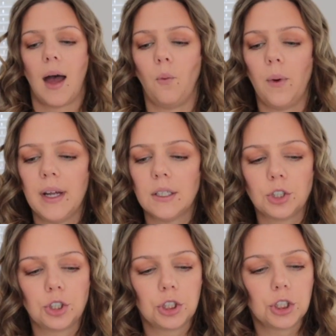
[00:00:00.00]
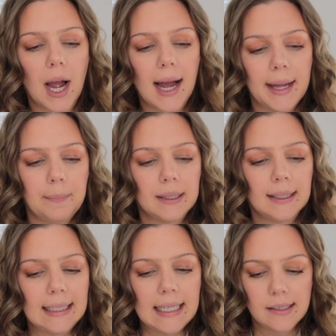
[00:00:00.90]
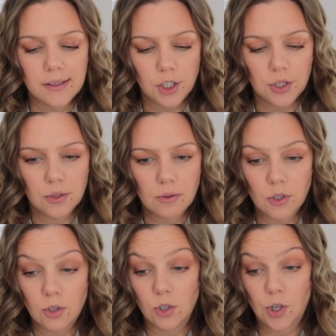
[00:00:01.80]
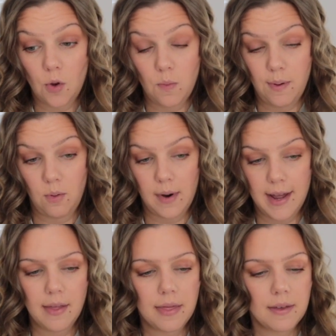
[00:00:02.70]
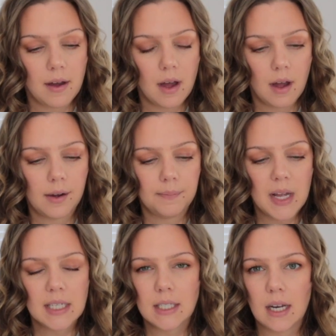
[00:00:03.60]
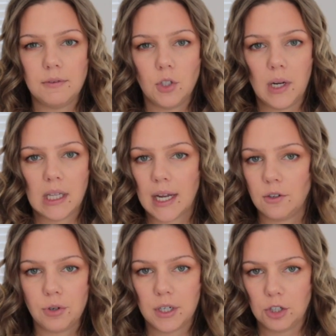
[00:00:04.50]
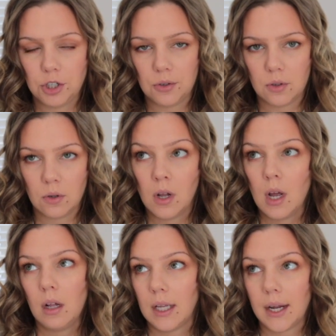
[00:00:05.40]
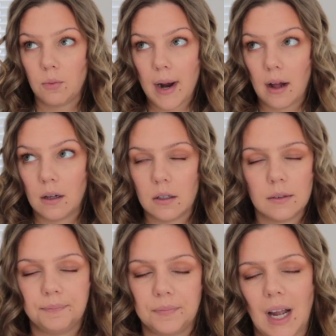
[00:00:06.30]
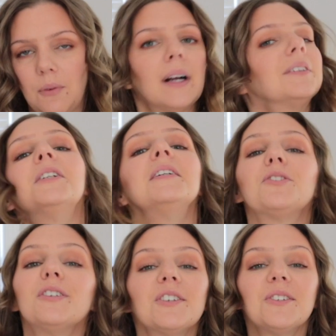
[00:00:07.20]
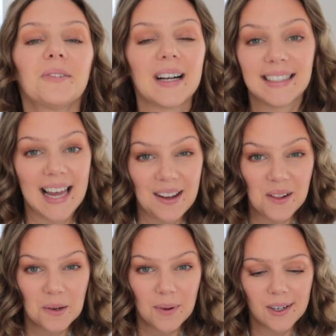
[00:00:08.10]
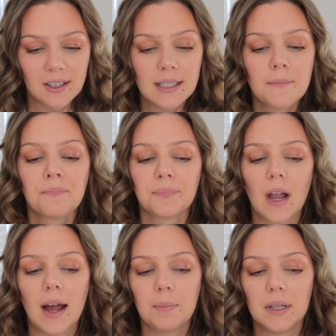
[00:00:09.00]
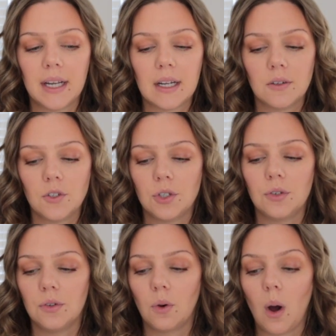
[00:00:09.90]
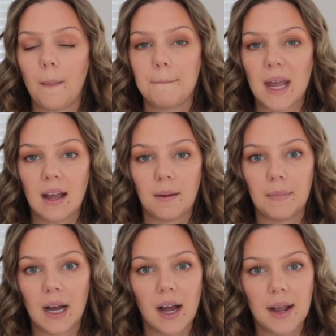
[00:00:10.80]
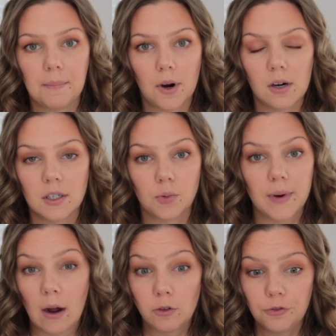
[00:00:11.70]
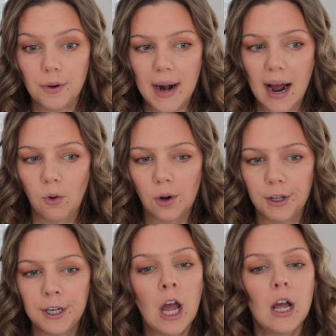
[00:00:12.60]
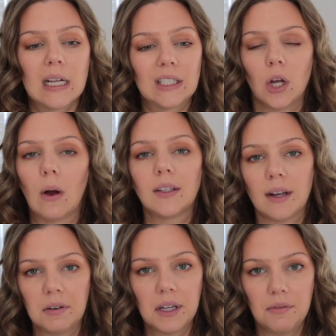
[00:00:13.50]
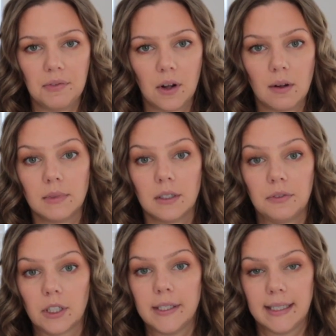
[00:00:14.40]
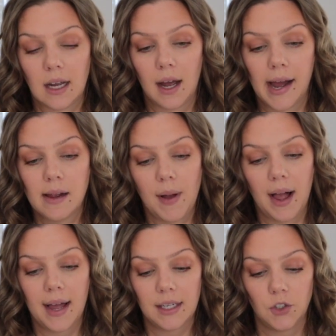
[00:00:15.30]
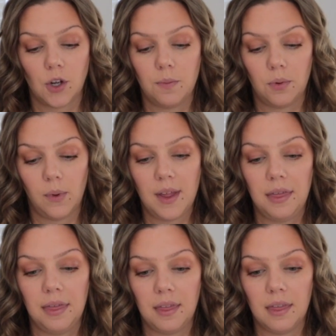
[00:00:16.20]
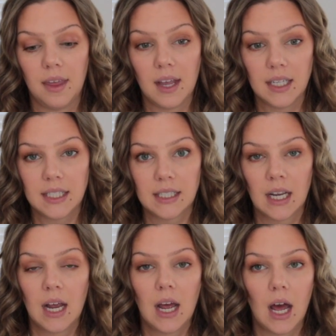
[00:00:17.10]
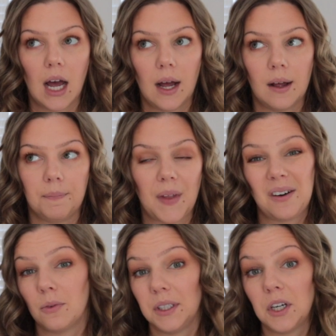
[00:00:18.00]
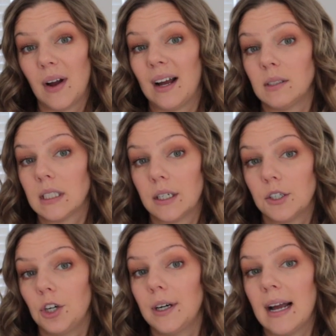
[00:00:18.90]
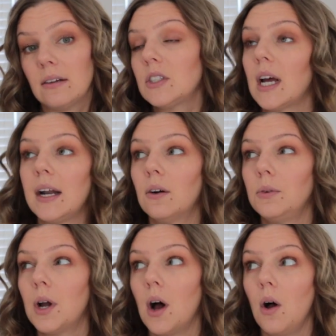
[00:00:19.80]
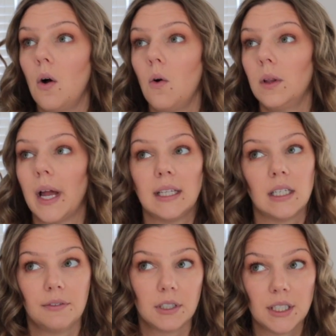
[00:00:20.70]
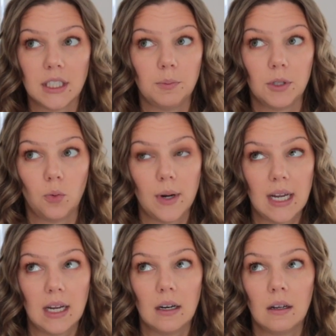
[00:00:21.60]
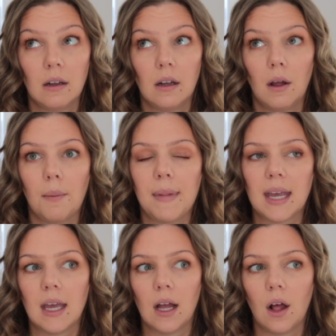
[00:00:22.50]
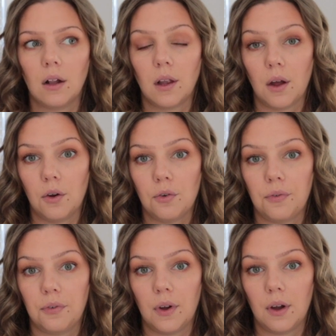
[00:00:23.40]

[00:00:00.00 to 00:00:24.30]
which I plan to soap with. Instead of doing like traditional, like round, or not round, traditional rectangular bars, I plan to make my bars round from now on. So I'll definitely film the first time I soap with this. I don't really know how it's going to turn out. I don't know like the differences between making a loaf